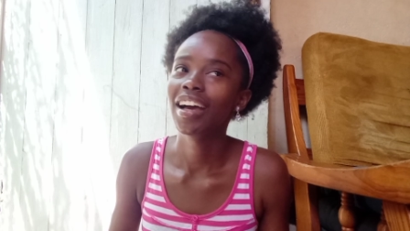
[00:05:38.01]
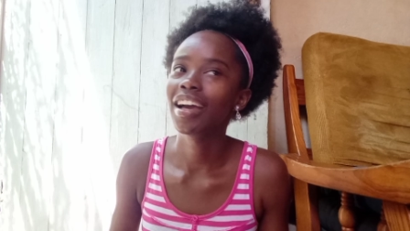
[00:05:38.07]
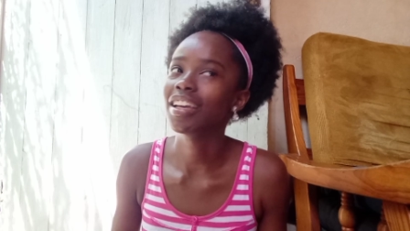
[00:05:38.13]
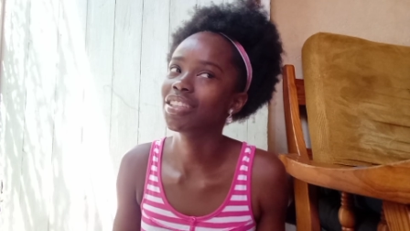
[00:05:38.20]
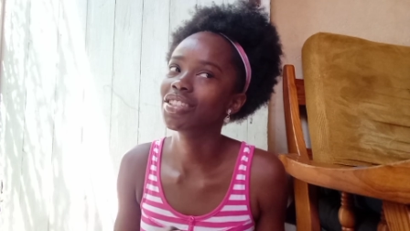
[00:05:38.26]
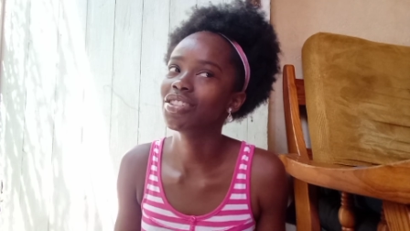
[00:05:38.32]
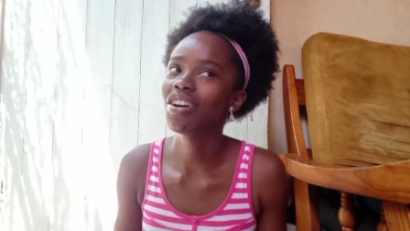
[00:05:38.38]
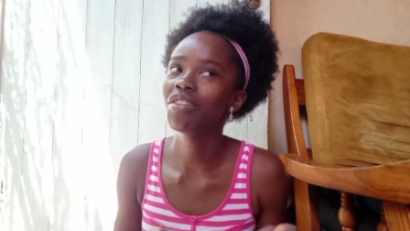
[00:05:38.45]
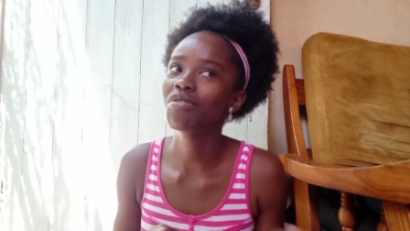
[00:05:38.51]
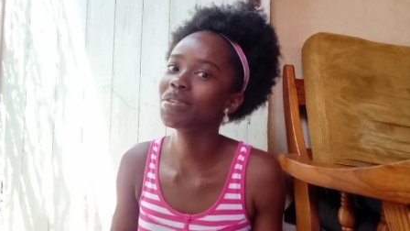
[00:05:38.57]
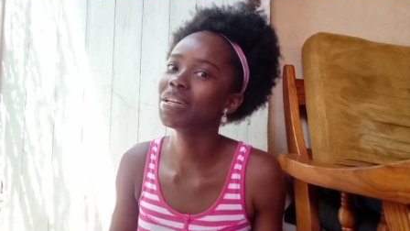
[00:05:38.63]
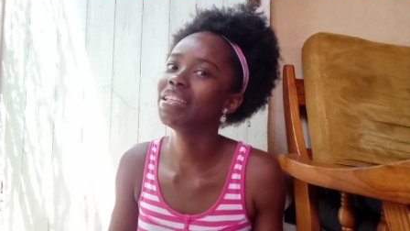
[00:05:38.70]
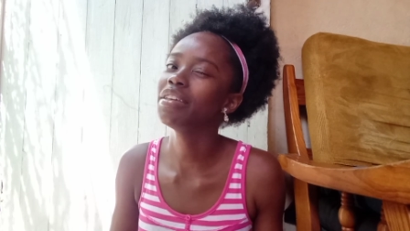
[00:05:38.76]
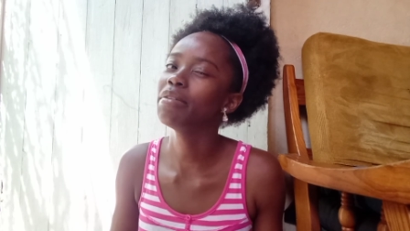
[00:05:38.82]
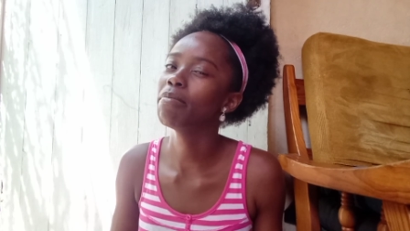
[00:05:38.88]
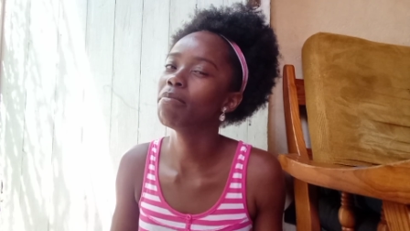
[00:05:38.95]
It's not
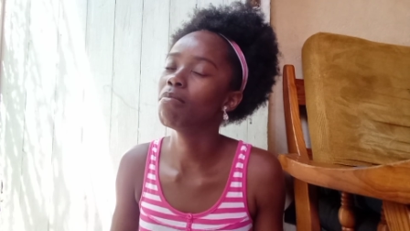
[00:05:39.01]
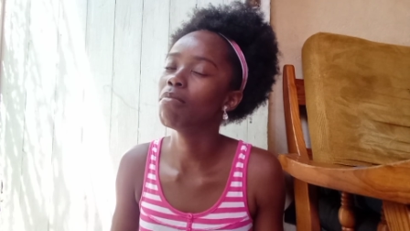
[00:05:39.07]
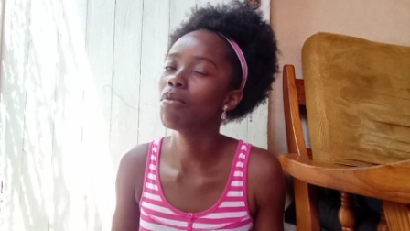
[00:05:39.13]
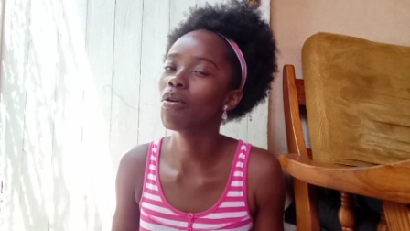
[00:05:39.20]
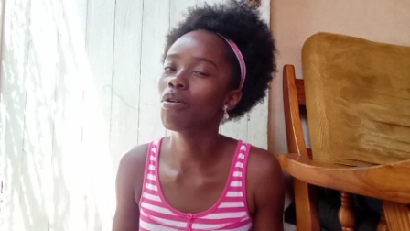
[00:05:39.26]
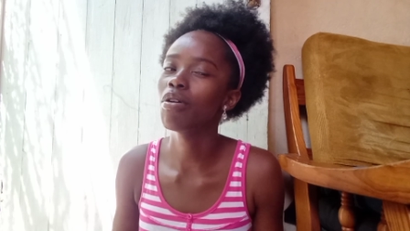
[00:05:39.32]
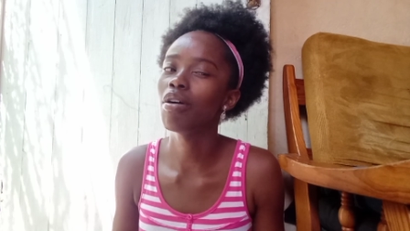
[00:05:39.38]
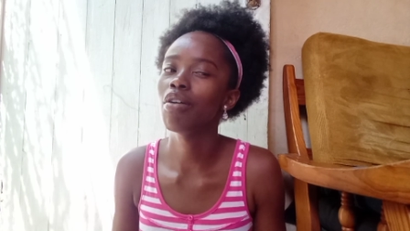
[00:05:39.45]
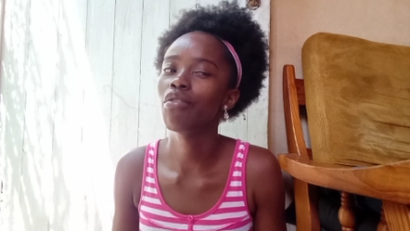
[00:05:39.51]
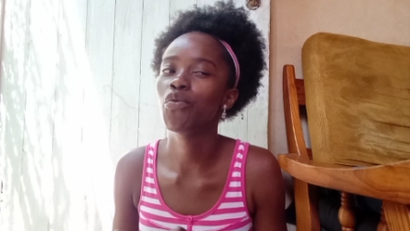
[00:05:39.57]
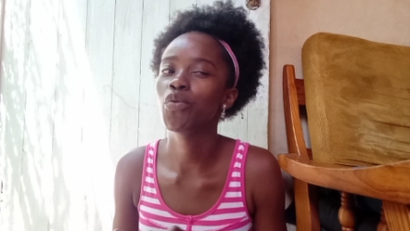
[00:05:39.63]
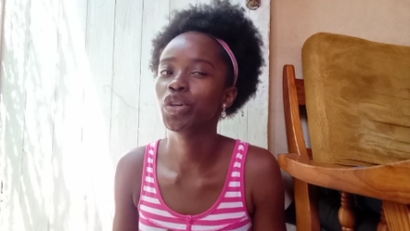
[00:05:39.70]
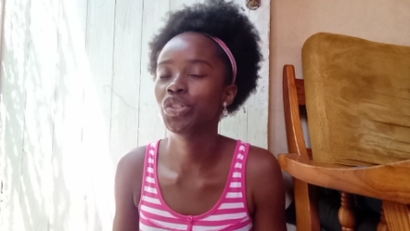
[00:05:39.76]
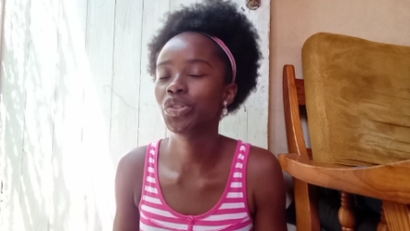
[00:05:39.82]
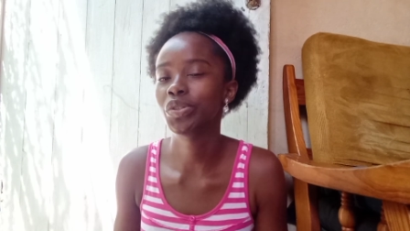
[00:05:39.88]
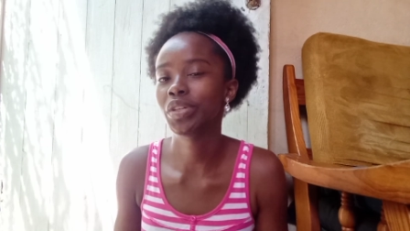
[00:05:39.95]
really more of
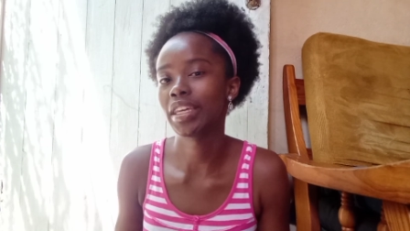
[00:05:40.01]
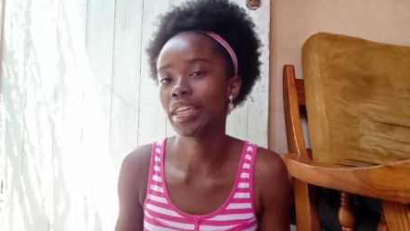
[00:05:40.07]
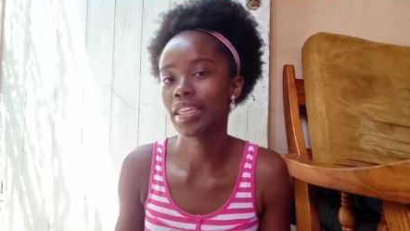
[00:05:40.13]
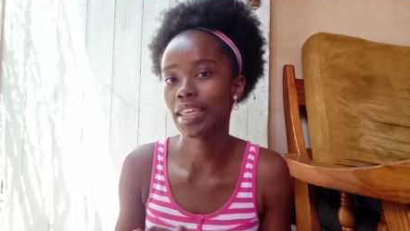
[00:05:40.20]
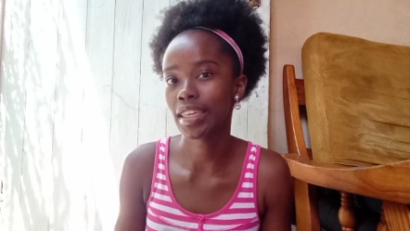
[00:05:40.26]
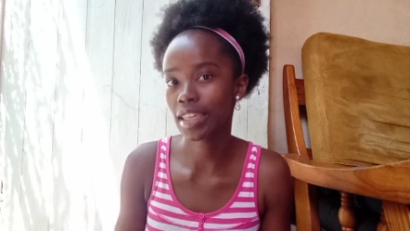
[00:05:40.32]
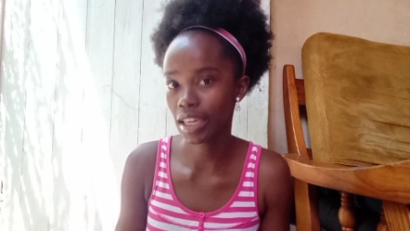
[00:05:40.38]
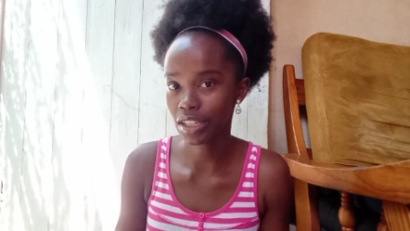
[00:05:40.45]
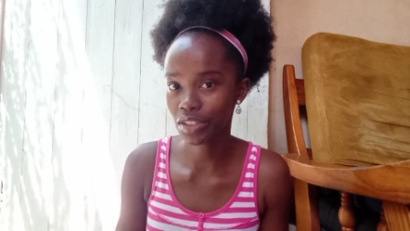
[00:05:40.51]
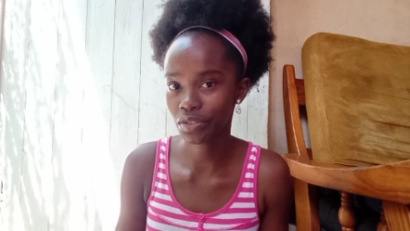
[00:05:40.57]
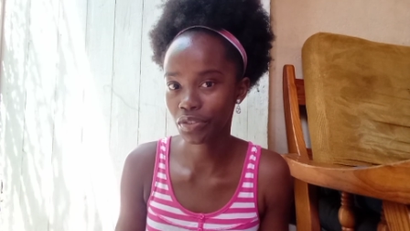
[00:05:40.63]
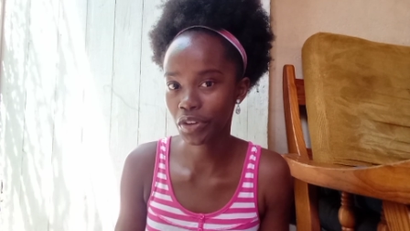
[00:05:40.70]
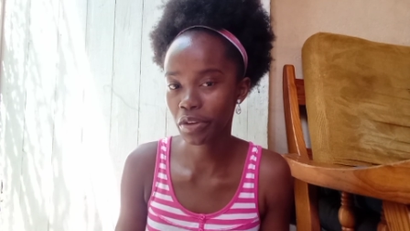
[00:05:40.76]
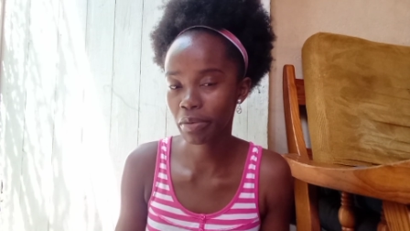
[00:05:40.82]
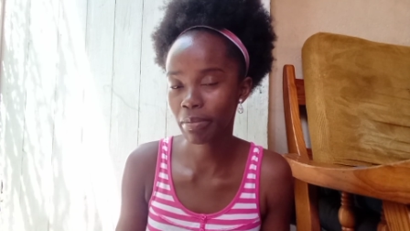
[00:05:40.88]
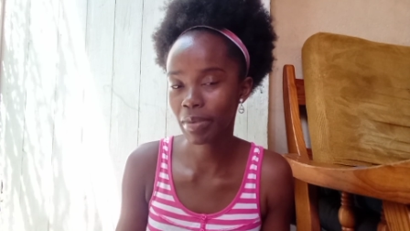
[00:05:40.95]
what you can get
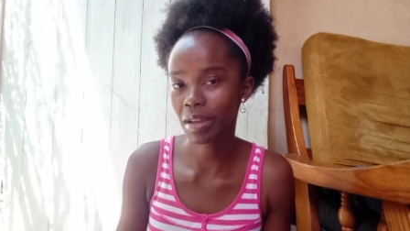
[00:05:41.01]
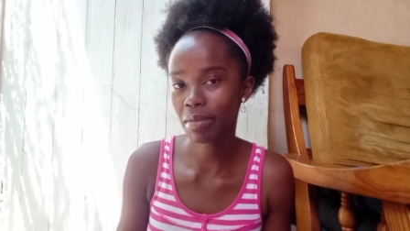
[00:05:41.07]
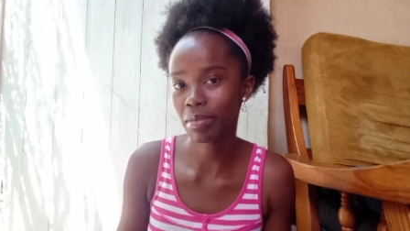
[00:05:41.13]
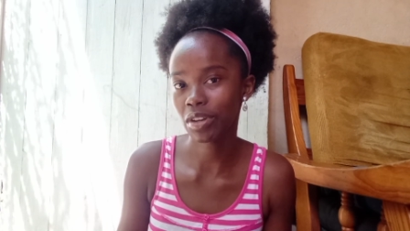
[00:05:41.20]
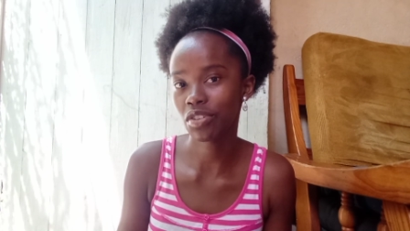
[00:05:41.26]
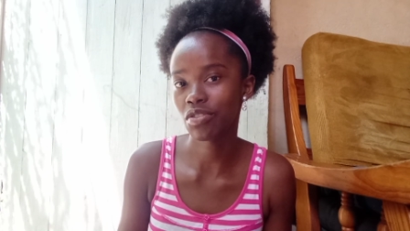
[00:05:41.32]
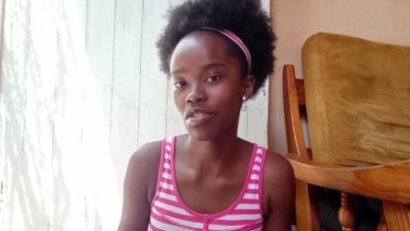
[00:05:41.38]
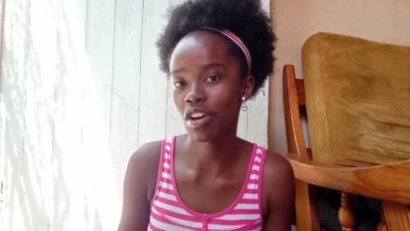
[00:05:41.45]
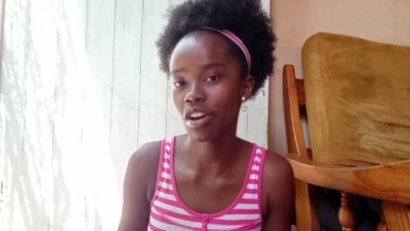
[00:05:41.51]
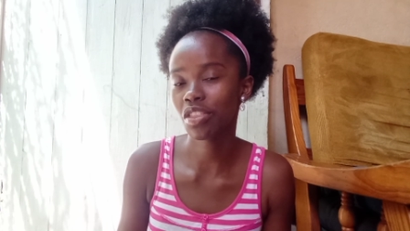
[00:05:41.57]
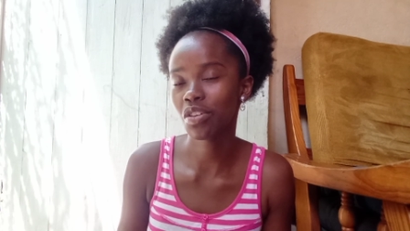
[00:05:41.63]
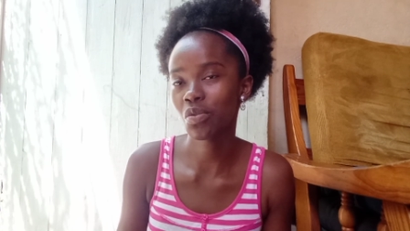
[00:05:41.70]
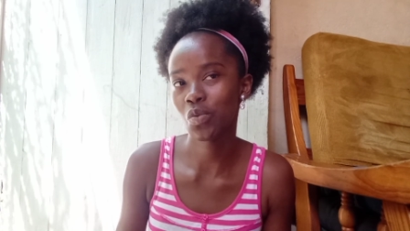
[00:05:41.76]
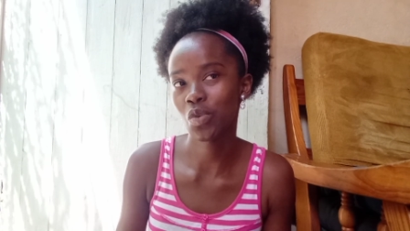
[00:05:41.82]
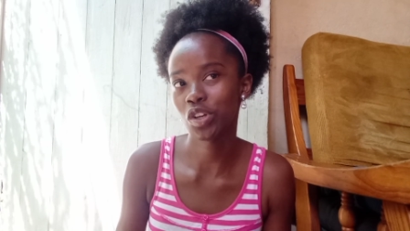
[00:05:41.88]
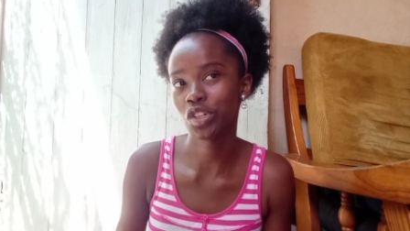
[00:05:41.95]
for your man, but
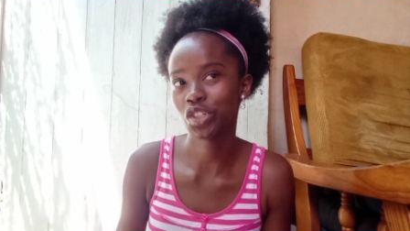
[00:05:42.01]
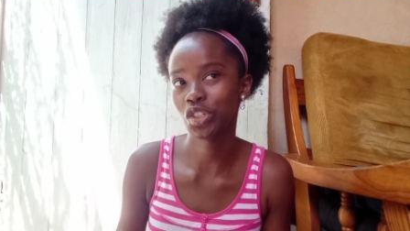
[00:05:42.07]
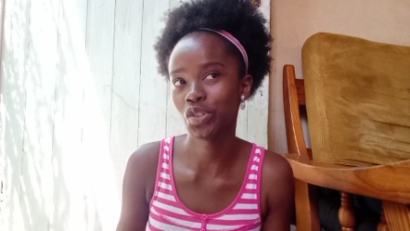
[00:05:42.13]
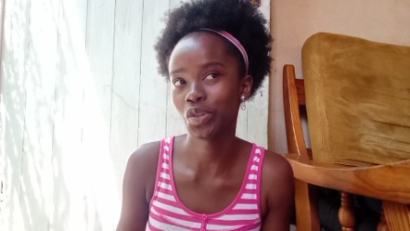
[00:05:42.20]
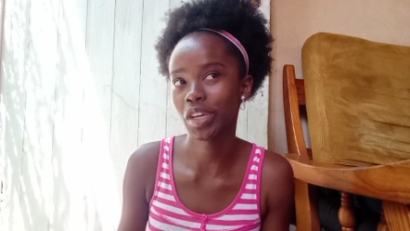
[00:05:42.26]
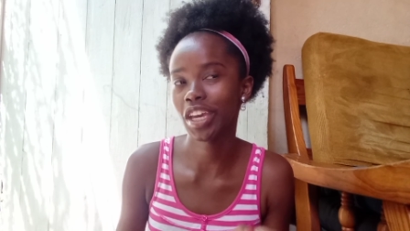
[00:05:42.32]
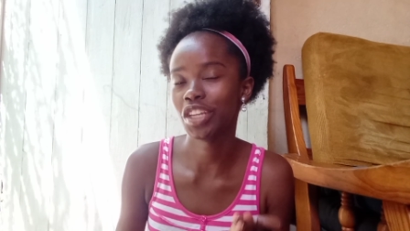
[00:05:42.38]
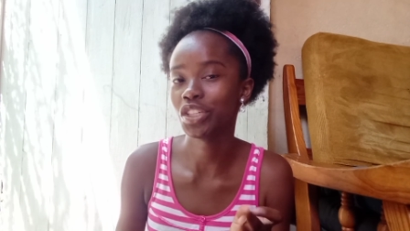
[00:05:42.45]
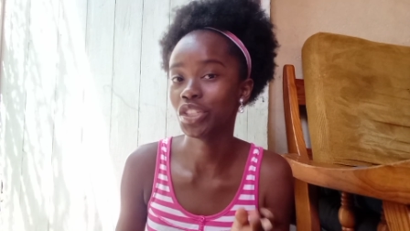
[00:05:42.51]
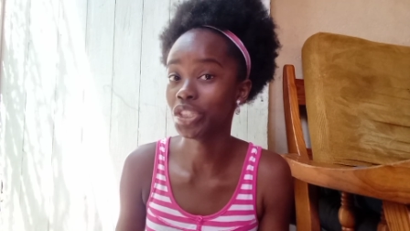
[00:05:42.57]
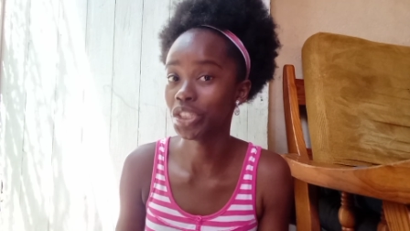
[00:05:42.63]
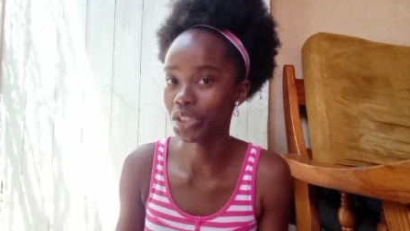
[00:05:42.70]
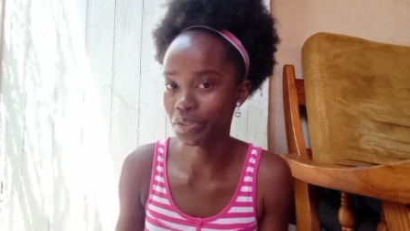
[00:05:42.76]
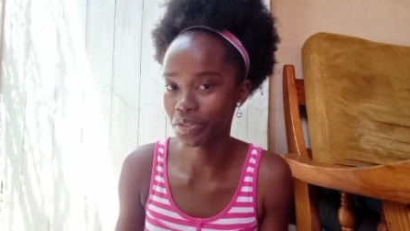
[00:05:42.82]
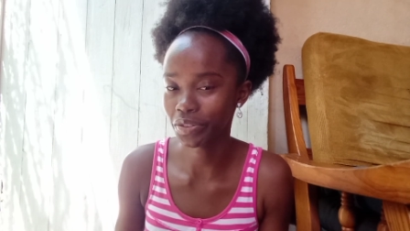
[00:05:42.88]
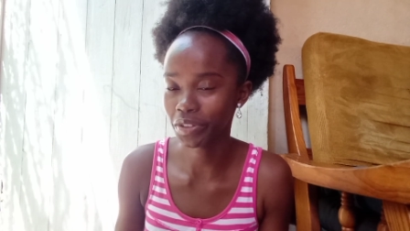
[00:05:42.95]
rather what you can
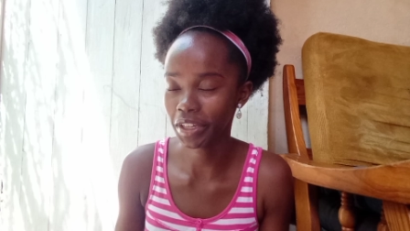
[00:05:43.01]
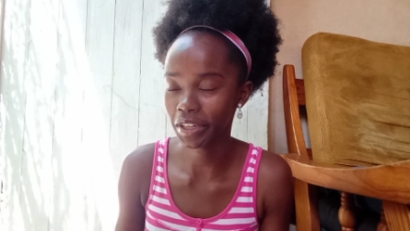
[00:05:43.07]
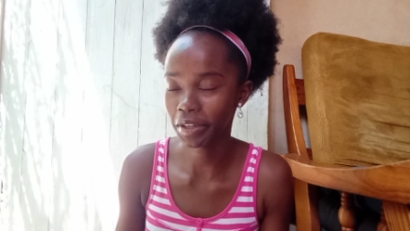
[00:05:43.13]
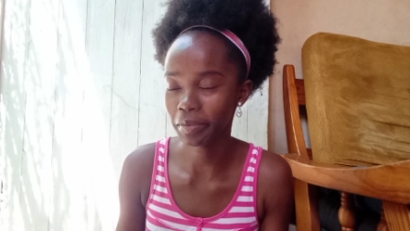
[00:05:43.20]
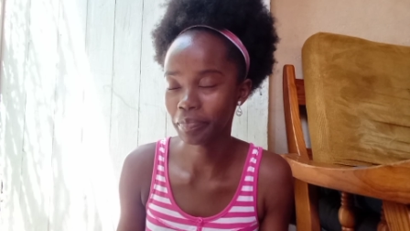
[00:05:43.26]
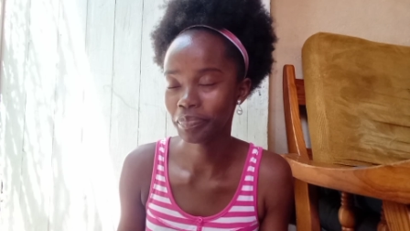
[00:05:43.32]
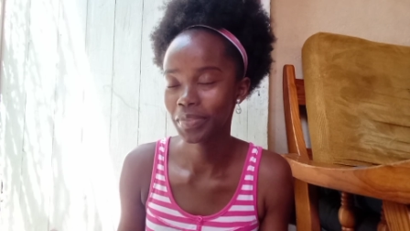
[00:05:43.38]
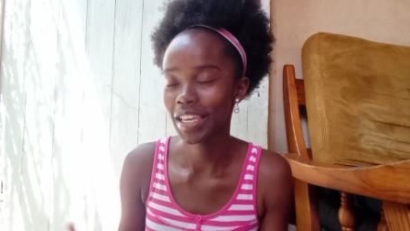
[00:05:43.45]
do for him.